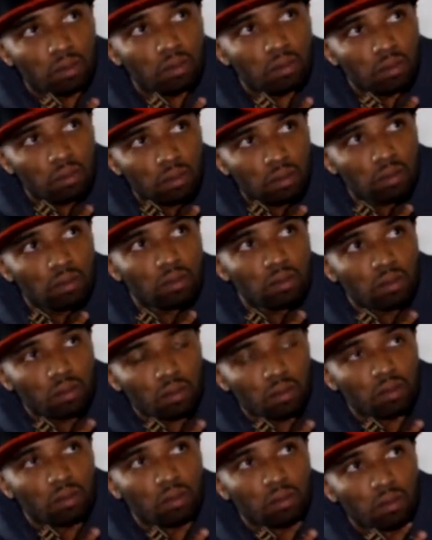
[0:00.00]
the
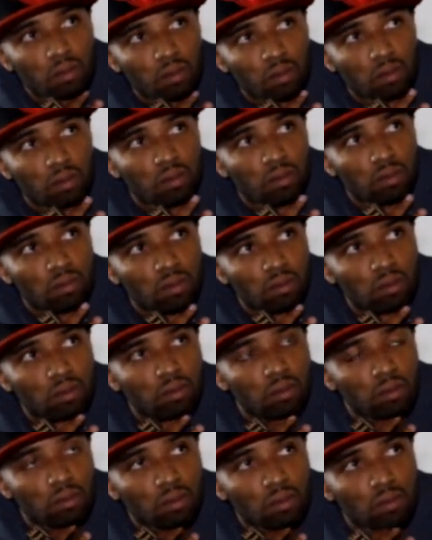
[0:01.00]
magazine, and then
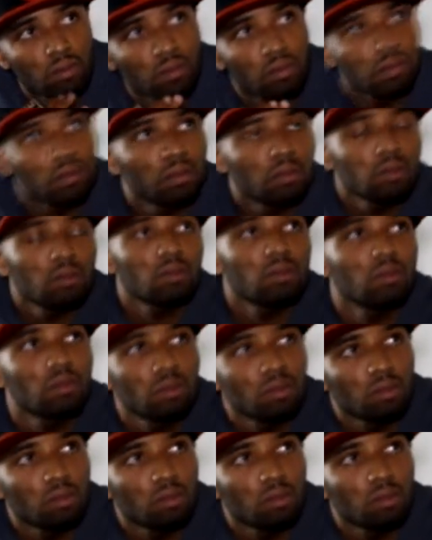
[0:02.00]
two, it's like